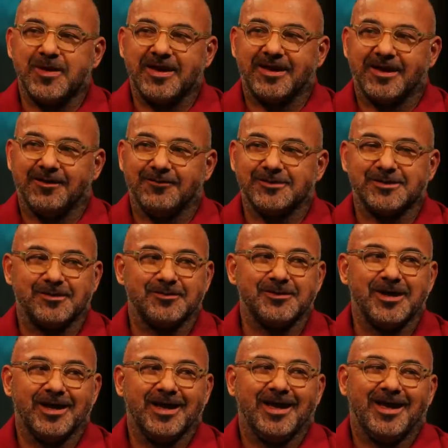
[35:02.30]
making, for the children
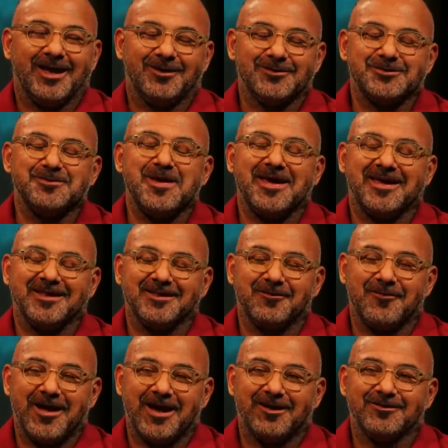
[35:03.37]
right now. It was then. making the
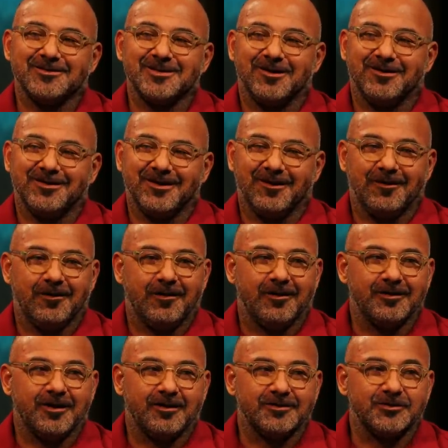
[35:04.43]
rounds on
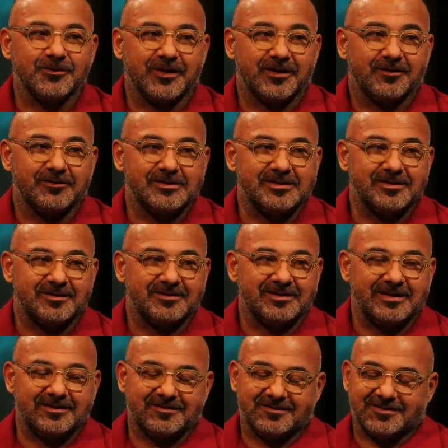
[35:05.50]
on, on Twitter. It was the
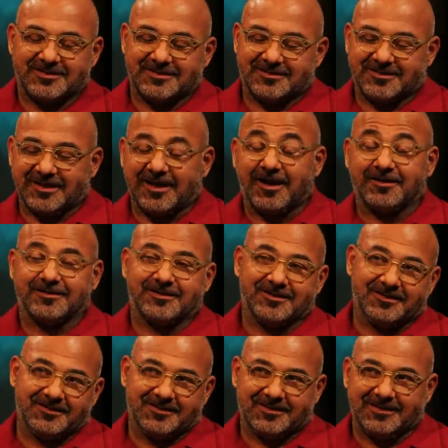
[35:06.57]
the, the,
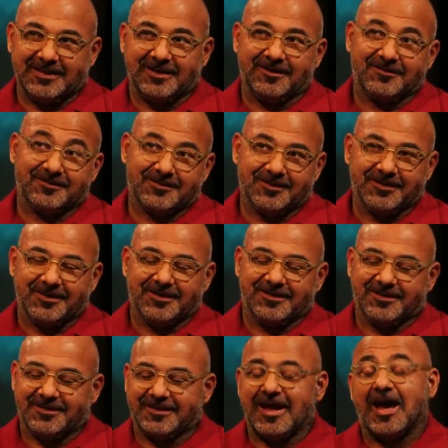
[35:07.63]
the you know the,
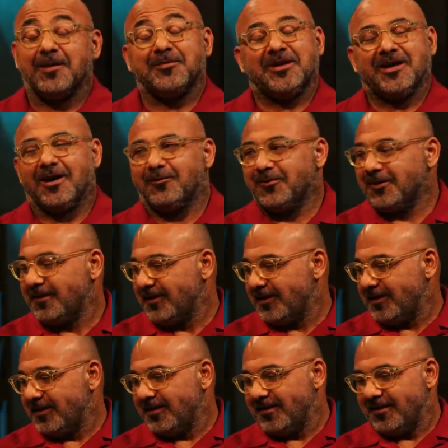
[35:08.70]
the the happy couple
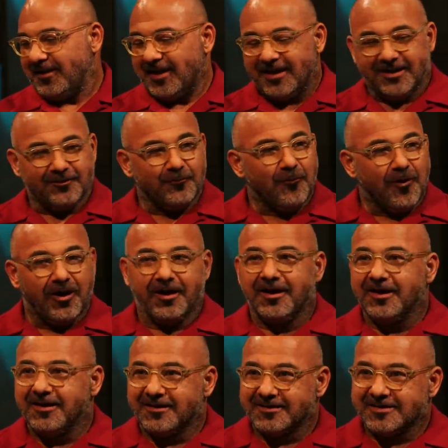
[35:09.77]
in
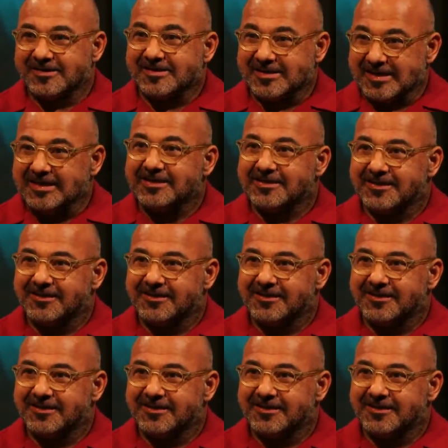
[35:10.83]
one seat.